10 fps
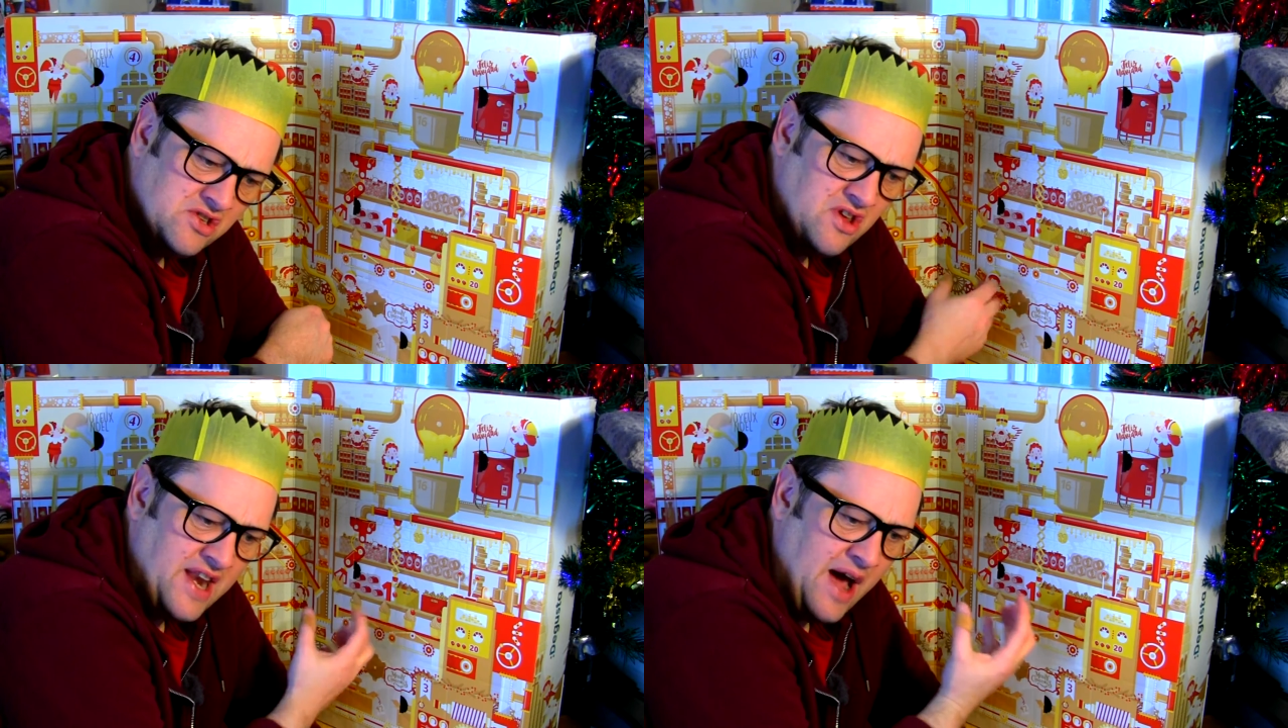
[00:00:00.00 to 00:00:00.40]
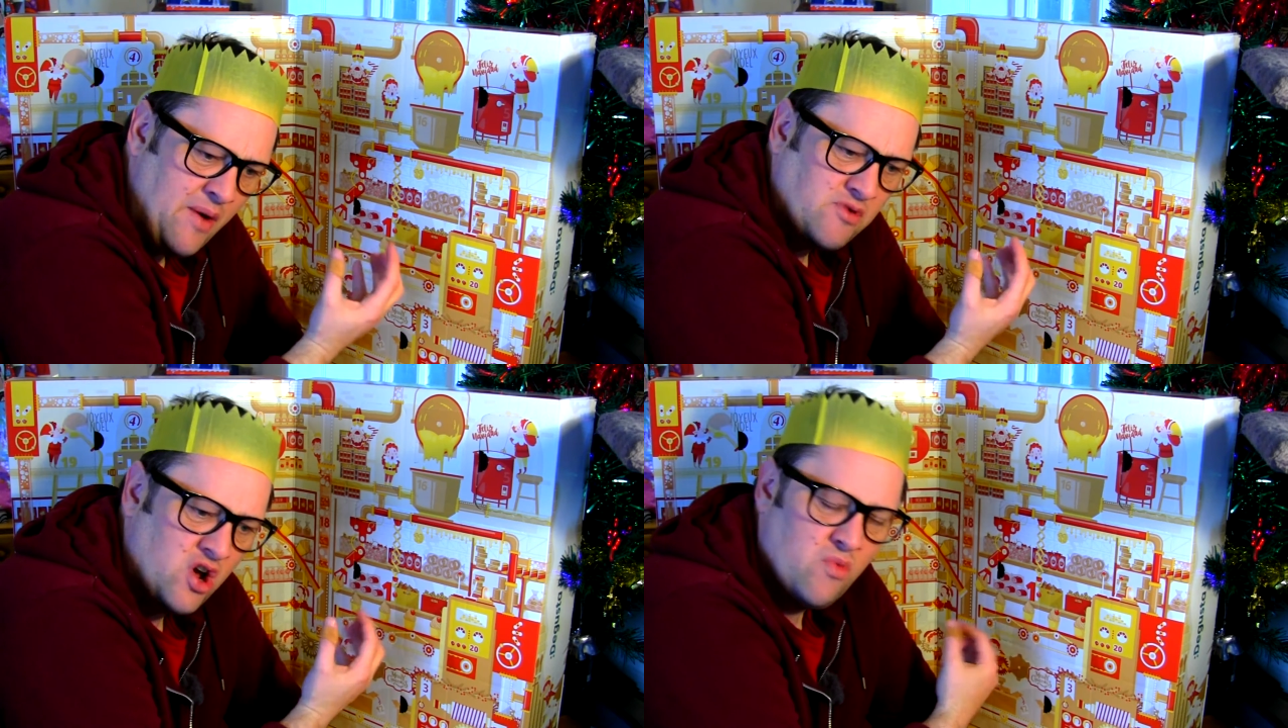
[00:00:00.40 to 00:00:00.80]
So now
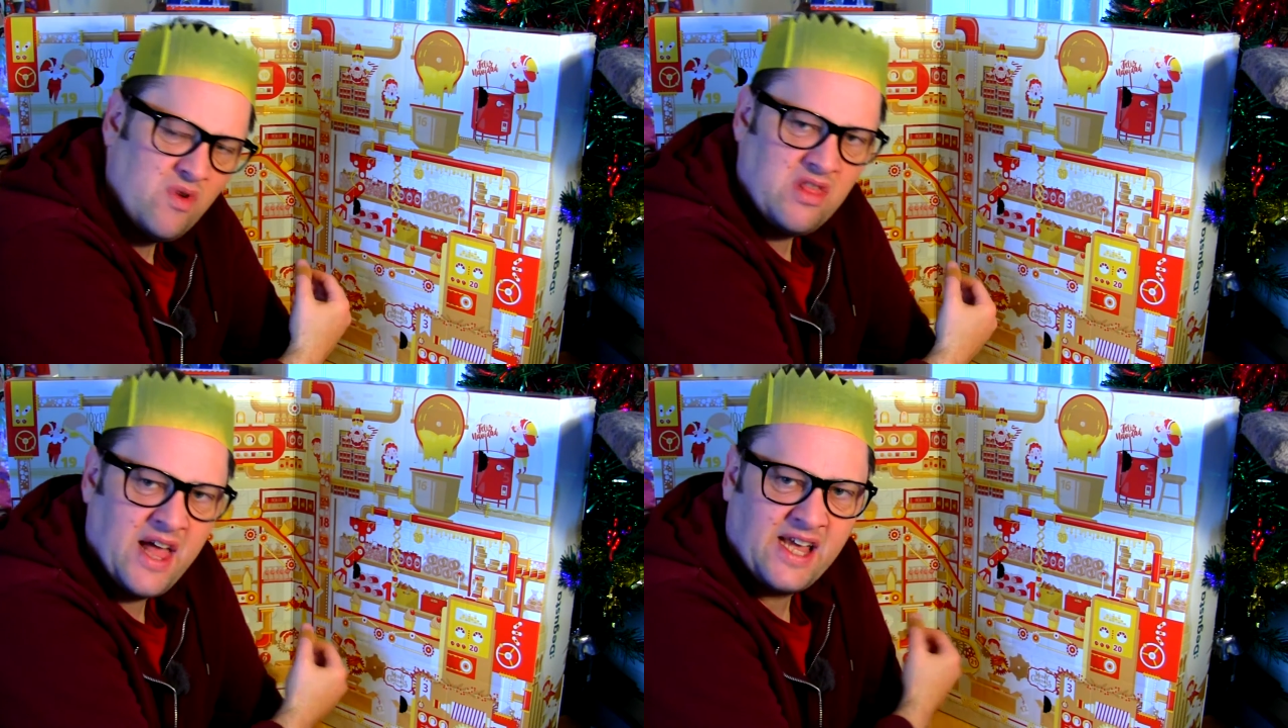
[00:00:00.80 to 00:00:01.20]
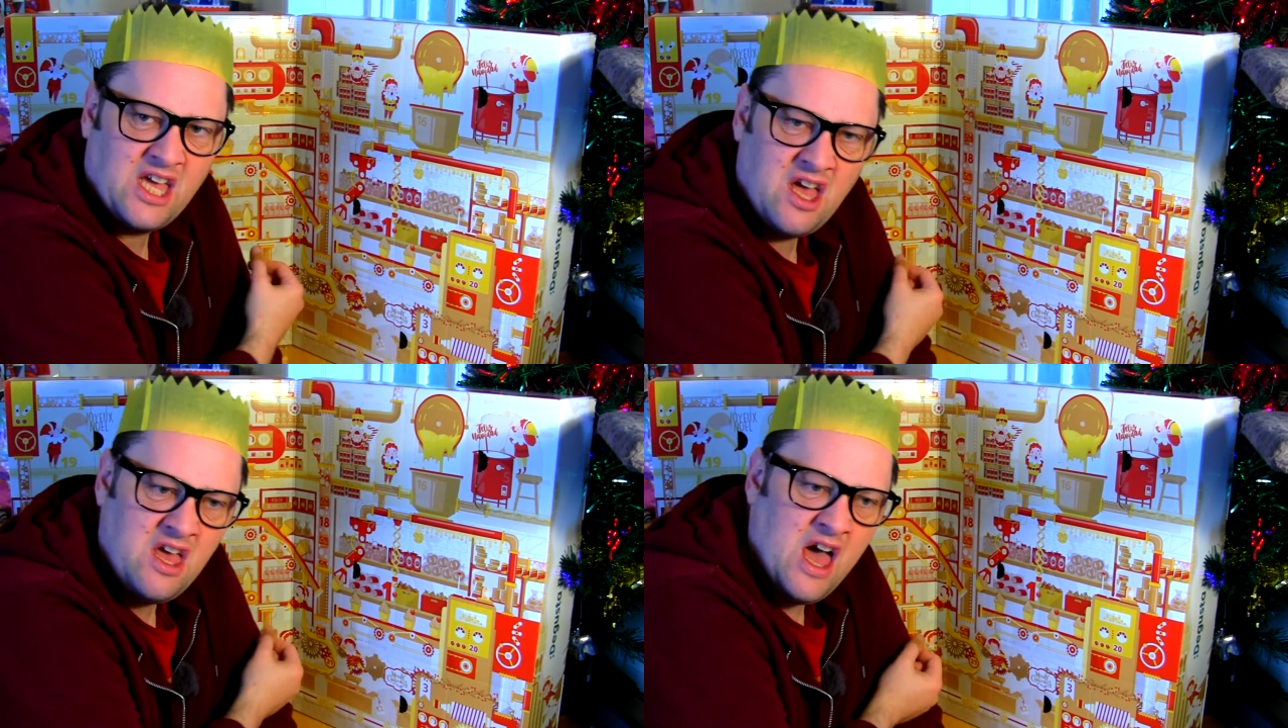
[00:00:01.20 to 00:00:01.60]
I'm going with like
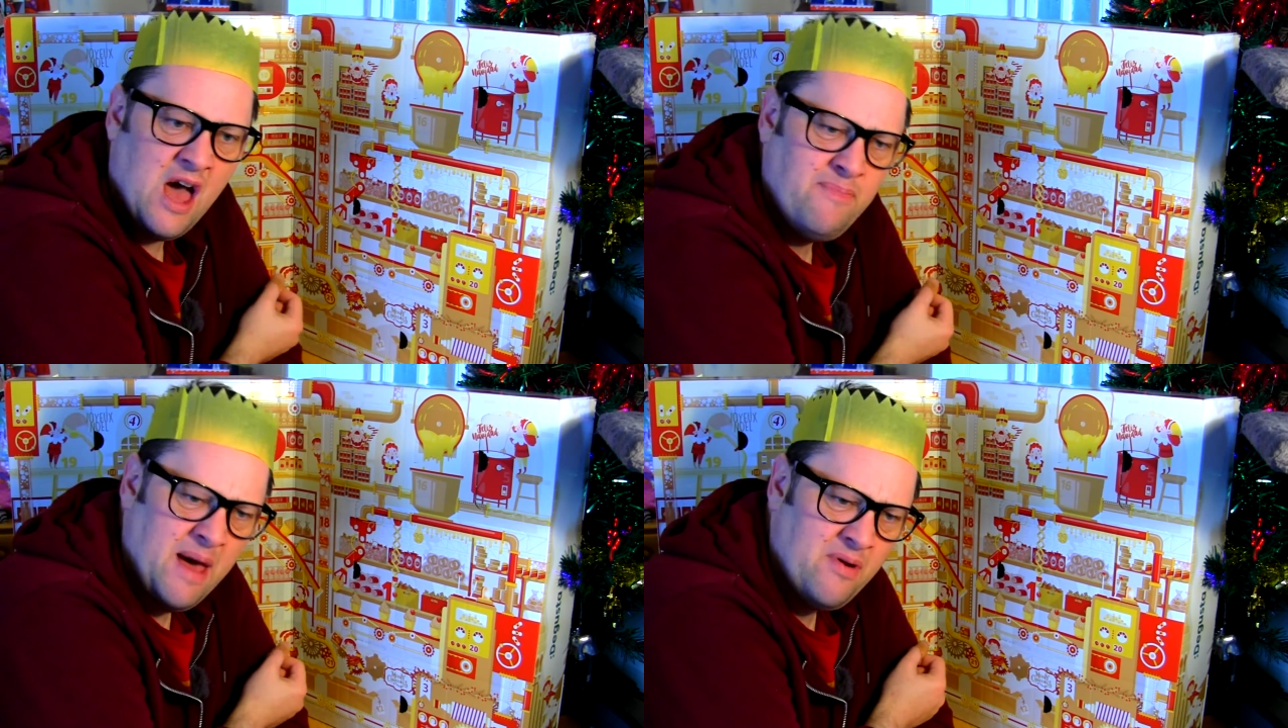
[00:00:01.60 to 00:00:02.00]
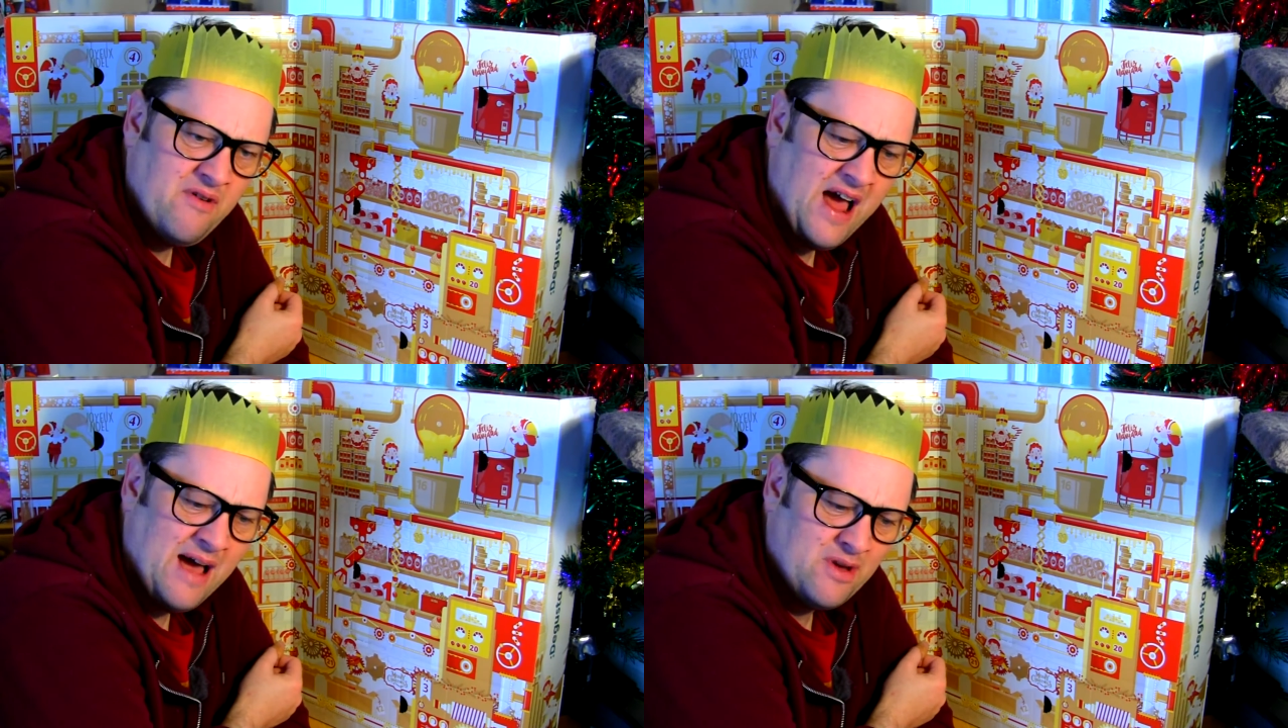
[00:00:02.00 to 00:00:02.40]
a, a
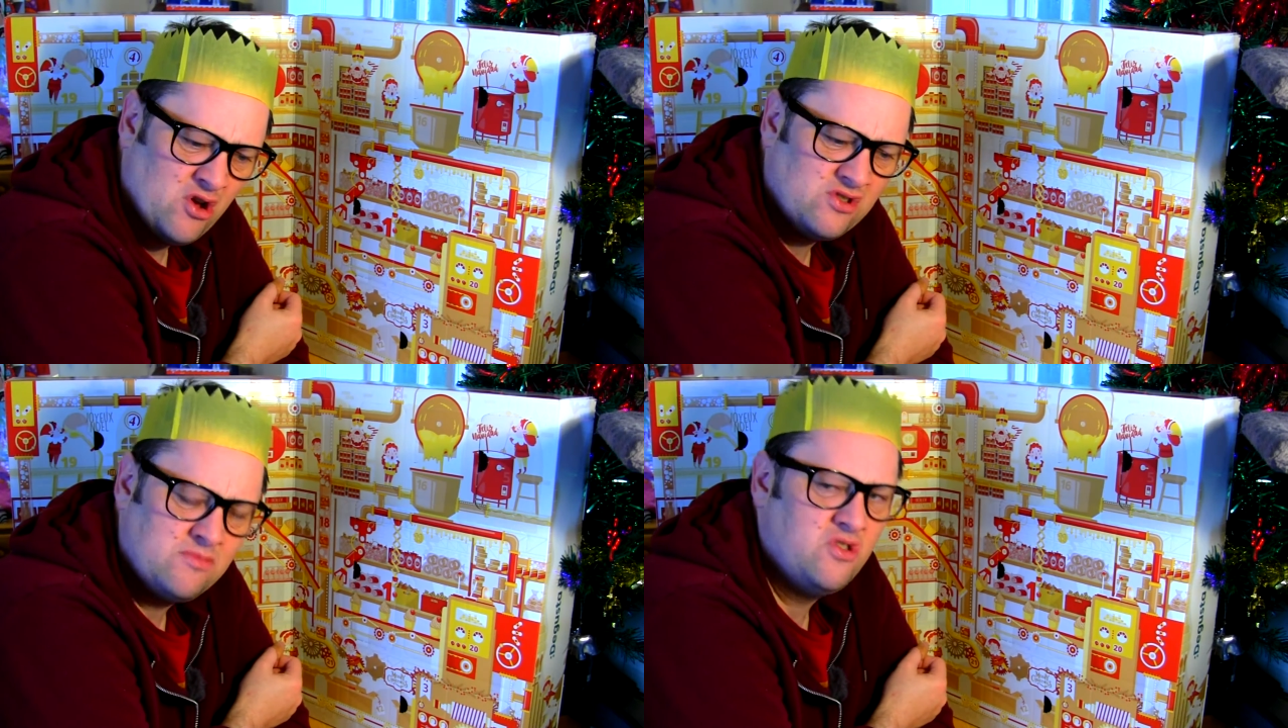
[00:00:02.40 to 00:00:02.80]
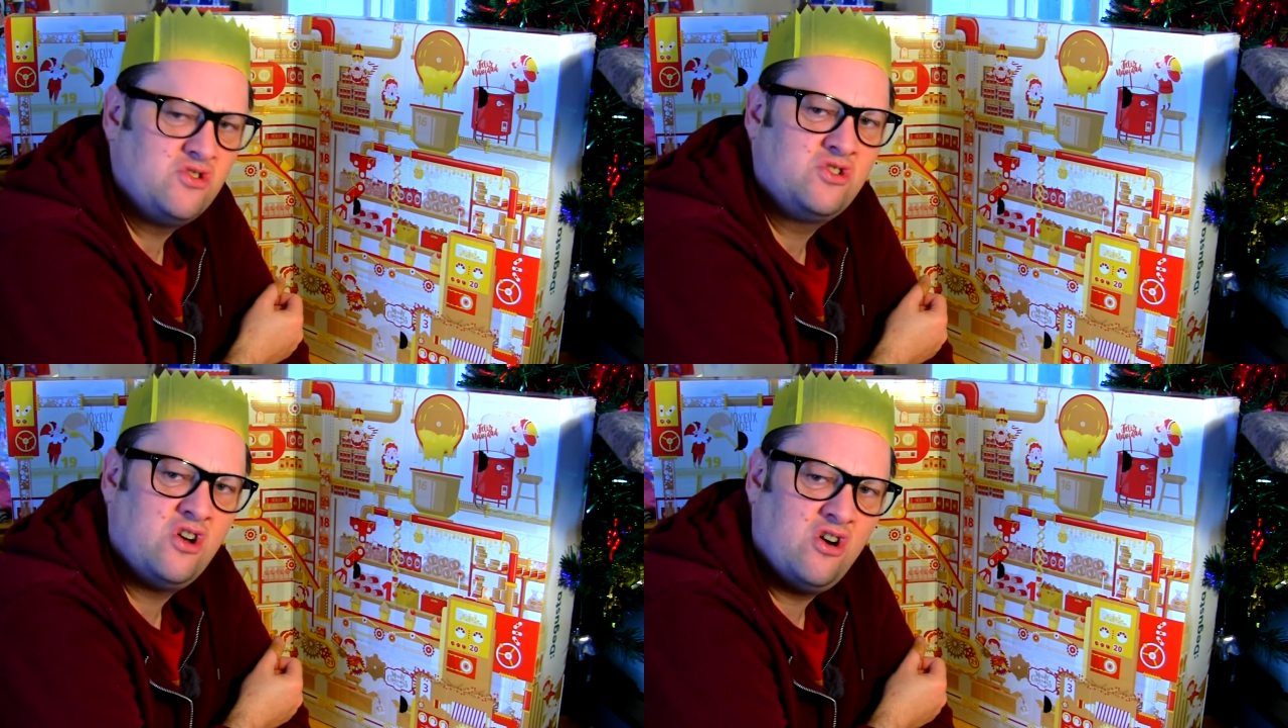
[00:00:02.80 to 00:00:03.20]
pepperami or some other
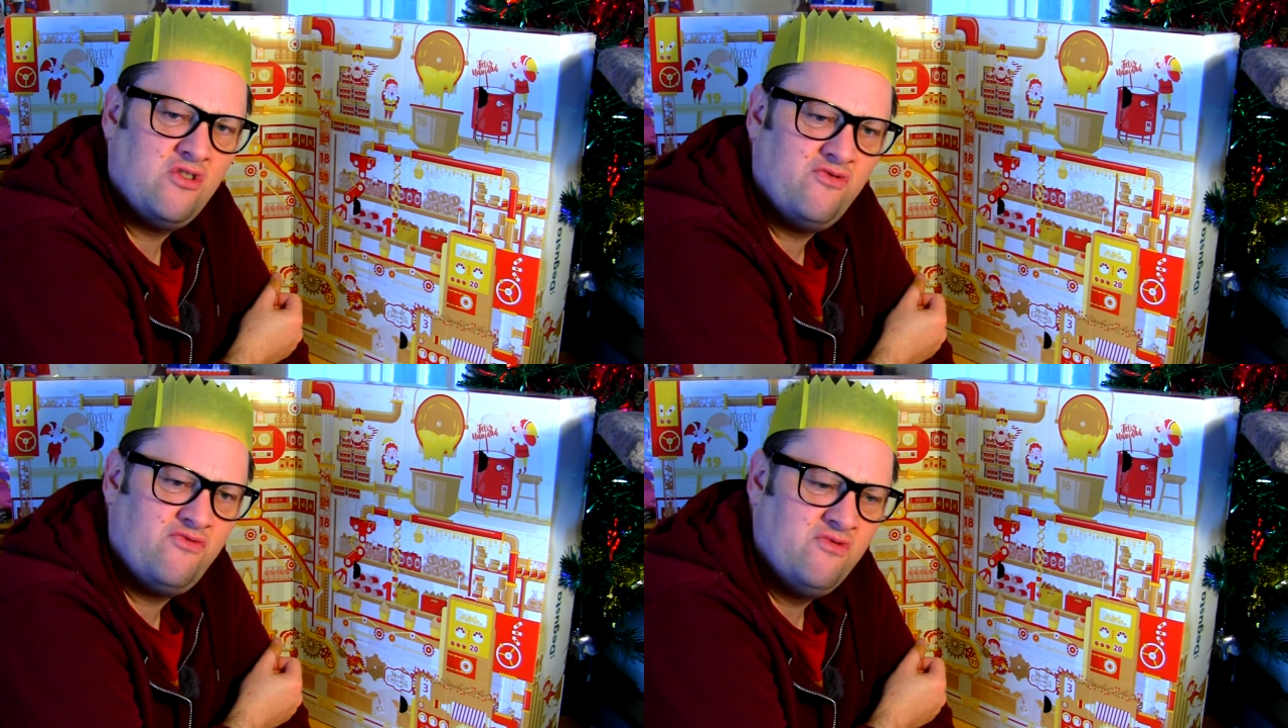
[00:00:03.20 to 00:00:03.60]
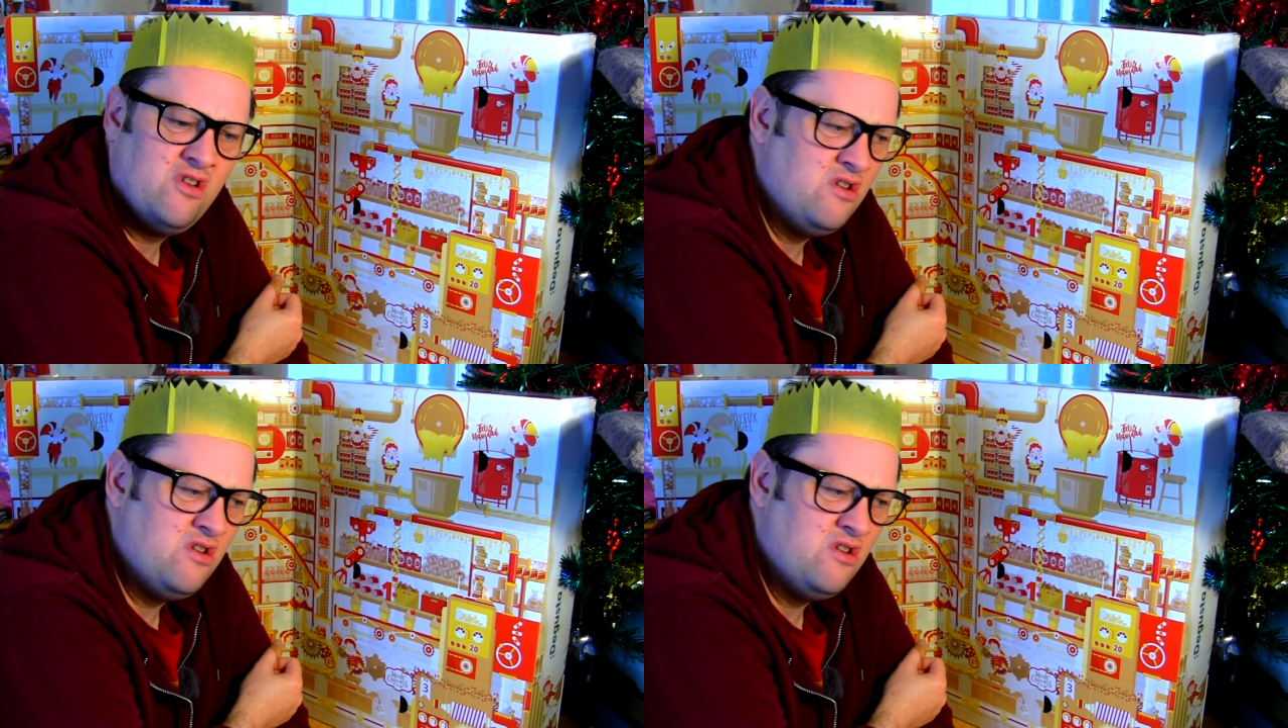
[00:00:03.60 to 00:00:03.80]
sort of